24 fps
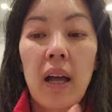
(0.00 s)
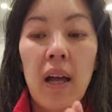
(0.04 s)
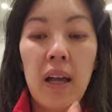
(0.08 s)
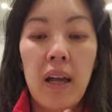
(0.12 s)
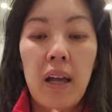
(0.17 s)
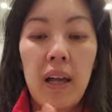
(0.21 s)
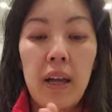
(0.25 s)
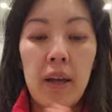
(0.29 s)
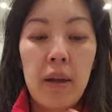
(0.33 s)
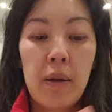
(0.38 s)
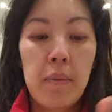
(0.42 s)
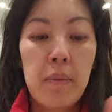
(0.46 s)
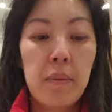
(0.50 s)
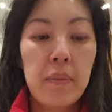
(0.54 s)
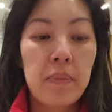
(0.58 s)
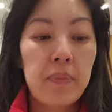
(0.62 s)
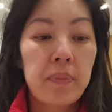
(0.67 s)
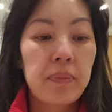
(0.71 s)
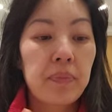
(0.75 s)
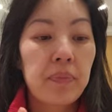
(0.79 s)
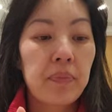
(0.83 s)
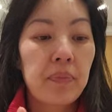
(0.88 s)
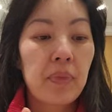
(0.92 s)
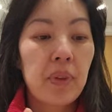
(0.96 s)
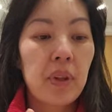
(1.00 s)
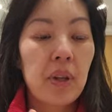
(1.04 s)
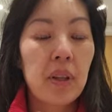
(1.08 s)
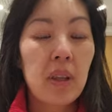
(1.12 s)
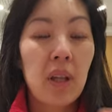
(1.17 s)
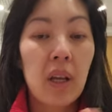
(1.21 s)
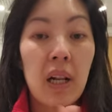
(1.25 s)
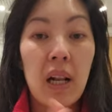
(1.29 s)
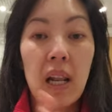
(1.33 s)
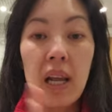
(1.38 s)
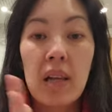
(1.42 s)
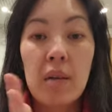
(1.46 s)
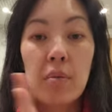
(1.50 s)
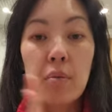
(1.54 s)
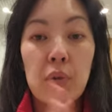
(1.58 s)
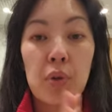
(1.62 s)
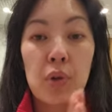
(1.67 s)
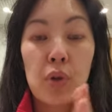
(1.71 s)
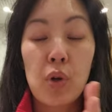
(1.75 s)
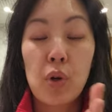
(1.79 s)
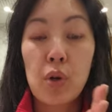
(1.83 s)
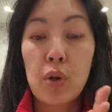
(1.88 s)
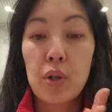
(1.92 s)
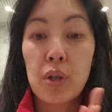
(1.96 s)
The
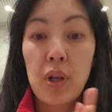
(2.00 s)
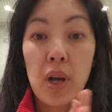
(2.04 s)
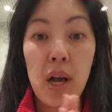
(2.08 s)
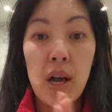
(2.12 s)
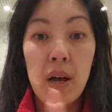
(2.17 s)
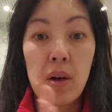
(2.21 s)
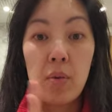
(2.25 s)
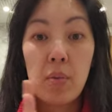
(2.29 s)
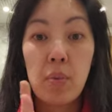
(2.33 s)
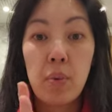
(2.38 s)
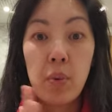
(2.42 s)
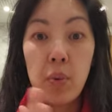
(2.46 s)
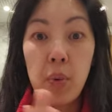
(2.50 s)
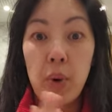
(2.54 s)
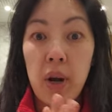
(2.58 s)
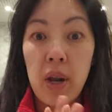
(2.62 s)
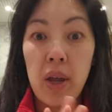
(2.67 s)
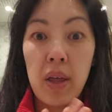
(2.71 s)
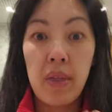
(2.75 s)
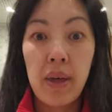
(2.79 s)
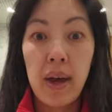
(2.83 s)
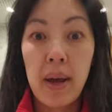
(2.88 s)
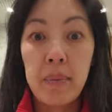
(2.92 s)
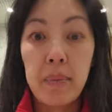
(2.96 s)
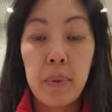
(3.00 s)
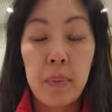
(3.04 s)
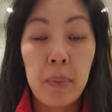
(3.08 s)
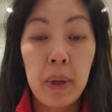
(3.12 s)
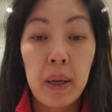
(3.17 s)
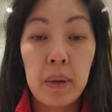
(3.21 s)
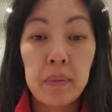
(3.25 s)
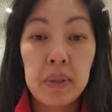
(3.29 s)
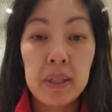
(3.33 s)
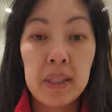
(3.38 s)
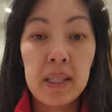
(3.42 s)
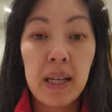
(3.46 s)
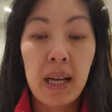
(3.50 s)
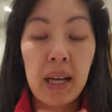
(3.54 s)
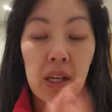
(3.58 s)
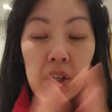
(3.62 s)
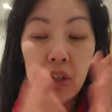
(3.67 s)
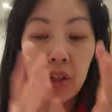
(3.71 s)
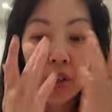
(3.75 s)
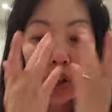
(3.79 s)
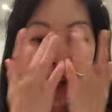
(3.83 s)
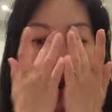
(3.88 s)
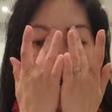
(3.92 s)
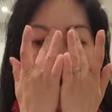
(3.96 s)
claims also help with
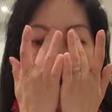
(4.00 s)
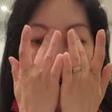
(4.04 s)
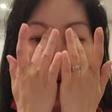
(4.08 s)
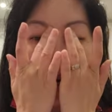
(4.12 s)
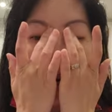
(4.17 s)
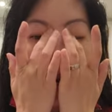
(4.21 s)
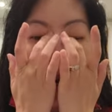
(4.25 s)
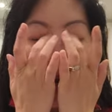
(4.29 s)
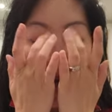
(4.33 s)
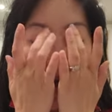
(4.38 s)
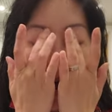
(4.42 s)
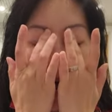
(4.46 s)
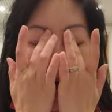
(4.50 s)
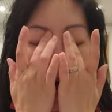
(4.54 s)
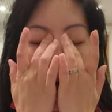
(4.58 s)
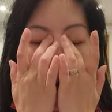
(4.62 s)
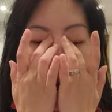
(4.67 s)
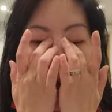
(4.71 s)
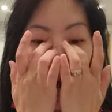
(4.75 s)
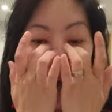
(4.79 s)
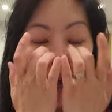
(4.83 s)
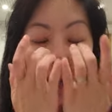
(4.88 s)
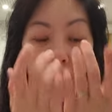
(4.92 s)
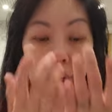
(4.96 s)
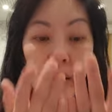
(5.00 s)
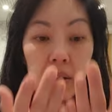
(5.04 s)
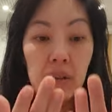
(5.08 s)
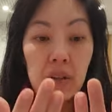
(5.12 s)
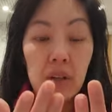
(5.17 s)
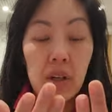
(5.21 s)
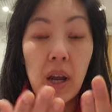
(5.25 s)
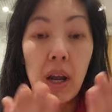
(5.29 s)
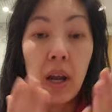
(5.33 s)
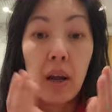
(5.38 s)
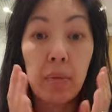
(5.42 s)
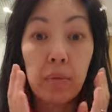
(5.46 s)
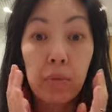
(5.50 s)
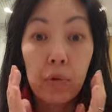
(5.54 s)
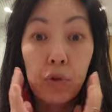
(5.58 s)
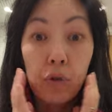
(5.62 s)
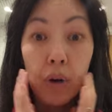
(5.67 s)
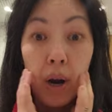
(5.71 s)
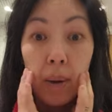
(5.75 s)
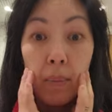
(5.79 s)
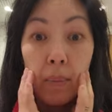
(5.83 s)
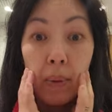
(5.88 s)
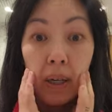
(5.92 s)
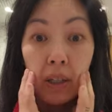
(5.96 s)
hyperpigmentation and
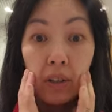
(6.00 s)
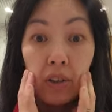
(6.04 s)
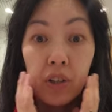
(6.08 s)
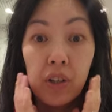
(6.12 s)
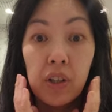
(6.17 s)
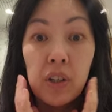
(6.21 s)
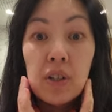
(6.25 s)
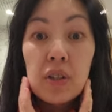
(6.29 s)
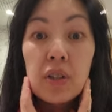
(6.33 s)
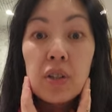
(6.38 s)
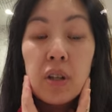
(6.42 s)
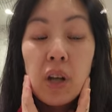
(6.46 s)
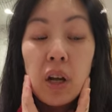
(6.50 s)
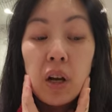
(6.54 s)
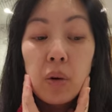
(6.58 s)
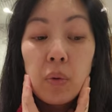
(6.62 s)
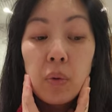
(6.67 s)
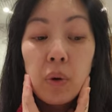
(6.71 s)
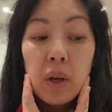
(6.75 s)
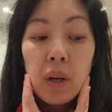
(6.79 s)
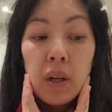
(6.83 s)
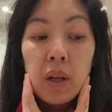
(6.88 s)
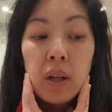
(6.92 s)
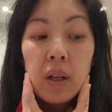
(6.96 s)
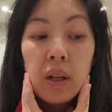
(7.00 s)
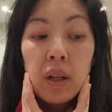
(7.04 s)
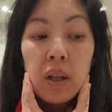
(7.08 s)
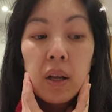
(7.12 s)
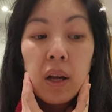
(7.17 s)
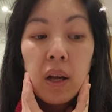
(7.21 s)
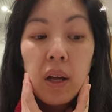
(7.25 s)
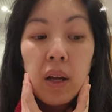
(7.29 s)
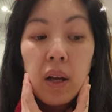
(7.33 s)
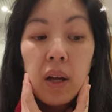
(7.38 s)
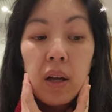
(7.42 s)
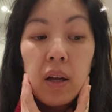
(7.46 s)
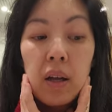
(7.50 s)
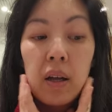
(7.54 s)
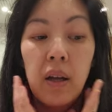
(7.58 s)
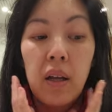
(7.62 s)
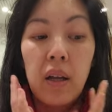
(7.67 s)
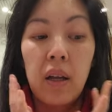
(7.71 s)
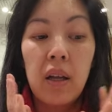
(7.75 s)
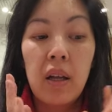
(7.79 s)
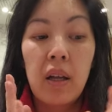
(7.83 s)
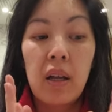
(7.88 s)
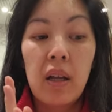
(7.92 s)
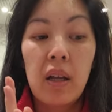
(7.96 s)
dry patches. So
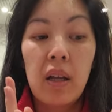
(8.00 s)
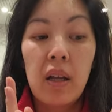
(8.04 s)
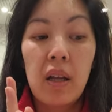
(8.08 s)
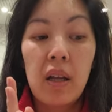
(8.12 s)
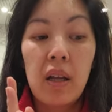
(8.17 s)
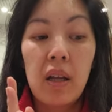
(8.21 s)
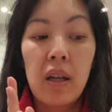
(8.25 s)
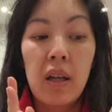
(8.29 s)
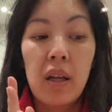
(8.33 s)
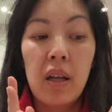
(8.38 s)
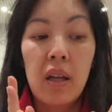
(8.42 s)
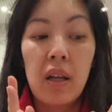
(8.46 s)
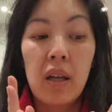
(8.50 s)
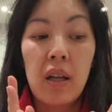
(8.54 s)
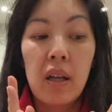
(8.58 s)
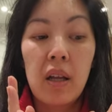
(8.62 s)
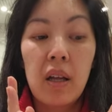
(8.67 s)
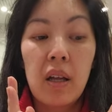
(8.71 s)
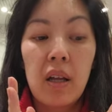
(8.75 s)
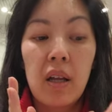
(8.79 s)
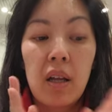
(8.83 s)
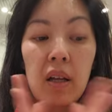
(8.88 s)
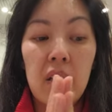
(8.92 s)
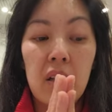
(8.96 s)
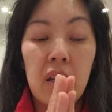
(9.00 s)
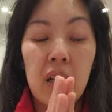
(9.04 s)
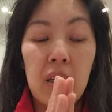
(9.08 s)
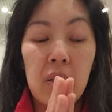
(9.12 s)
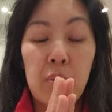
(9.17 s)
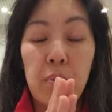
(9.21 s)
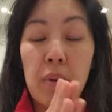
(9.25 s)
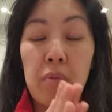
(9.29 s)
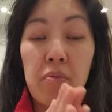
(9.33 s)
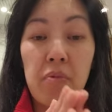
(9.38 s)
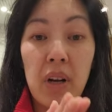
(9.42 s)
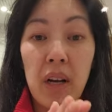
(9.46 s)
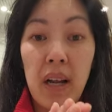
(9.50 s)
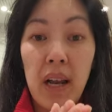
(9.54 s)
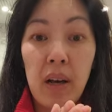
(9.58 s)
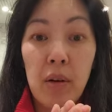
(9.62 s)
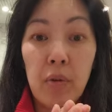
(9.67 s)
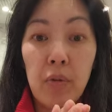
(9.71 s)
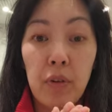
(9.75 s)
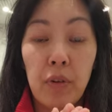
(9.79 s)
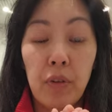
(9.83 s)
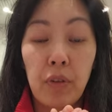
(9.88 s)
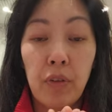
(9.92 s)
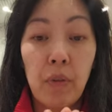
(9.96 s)
it's been really
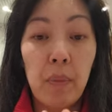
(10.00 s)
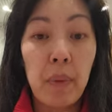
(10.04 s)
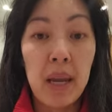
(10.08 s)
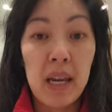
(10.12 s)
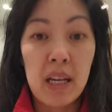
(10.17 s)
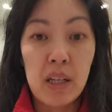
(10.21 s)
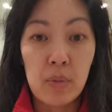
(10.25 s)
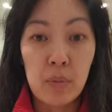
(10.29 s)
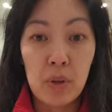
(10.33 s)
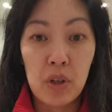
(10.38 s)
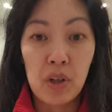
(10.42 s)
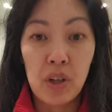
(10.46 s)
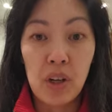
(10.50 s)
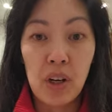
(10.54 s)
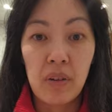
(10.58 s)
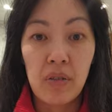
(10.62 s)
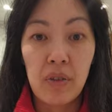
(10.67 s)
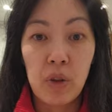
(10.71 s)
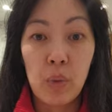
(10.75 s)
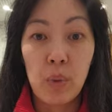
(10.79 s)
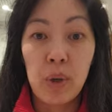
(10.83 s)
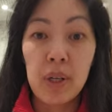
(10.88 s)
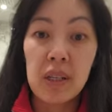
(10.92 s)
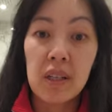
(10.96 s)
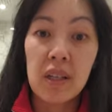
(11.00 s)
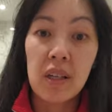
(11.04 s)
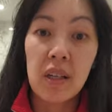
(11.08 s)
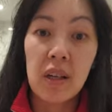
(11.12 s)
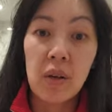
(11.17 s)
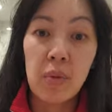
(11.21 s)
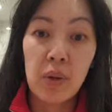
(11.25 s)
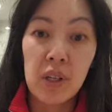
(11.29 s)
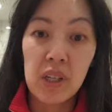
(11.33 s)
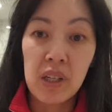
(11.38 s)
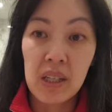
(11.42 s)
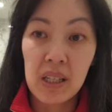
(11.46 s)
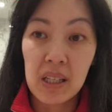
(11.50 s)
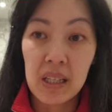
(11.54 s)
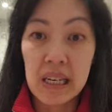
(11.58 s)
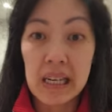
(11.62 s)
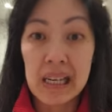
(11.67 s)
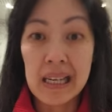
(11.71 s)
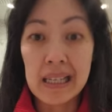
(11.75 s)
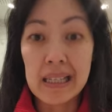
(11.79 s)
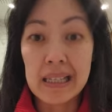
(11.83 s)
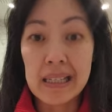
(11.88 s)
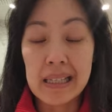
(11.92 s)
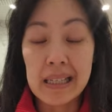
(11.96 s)
helpful for me, especially over the winter when your
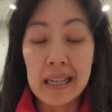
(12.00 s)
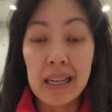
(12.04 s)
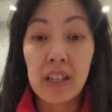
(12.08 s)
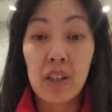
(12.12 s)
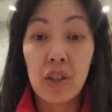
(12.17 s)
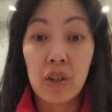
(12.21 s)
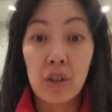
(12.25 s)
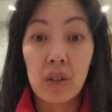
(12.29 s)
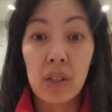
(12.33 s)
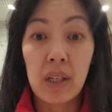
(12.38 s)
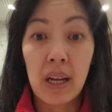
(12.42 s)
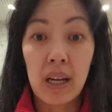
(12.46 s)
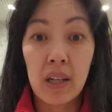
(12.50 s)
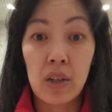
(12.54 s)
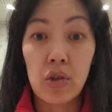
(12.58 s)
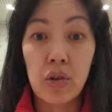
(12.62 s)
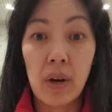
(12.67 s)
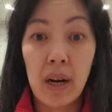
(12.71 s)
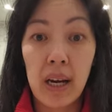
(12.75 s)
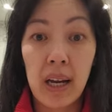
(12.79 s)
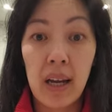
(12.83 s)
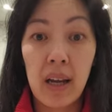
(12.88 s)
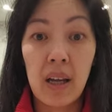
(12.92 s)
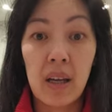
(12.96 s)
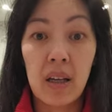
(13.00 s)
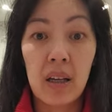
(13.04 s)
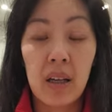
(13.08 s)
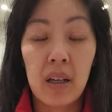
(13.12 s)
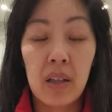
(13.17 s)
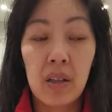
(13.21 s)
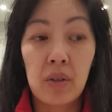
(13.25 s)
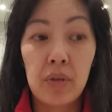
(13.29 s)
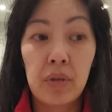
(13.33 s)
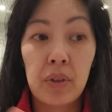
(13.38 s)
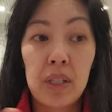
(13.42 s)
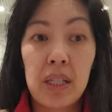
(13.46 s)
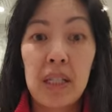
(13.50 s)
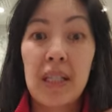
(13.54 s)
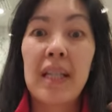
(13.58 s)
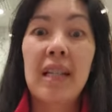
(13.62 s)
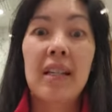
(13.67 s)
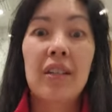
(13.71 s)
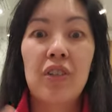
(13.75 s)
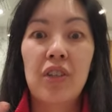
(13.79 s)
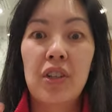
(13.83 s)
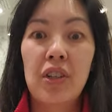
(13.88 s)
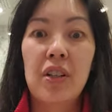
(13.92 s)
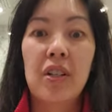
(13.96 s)
skin does get drier, and
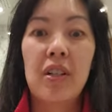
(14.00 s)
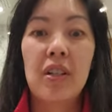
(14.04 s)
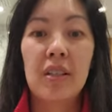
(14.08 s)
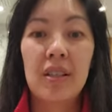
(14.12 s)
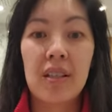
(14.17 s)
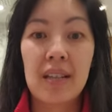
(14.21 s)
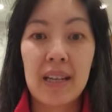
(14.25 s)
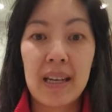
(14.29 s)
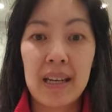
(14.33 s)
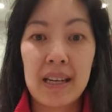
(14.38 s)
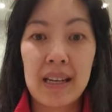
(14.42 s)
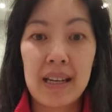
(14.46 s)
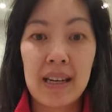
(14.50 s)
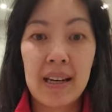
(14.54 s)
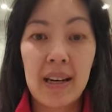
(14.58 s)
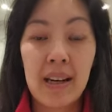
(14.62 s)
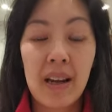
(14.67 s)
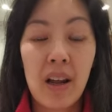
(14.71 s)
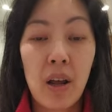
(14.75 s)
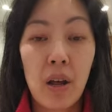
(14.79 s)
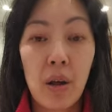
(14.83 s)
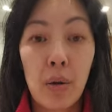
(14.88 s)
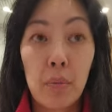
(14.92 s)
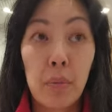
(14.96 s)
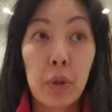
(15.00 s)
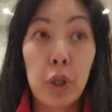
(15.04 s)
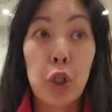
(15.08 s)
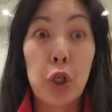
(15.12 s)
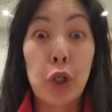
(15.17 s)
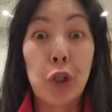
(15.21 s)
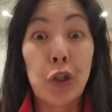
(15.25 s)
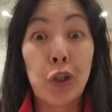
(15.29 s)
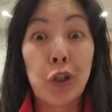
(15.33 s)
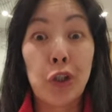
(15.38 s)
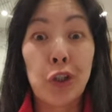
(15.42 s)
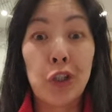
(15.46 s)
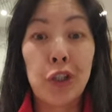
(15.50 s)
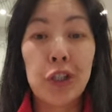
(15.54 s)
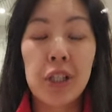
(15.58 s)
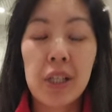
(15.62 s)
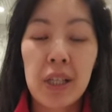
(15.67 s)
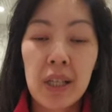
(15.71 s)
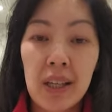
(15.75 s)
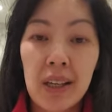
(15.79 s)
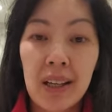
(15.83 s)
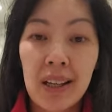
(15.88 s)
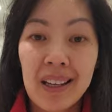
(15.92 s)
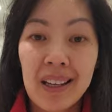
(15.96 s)
obviously as your skin matures,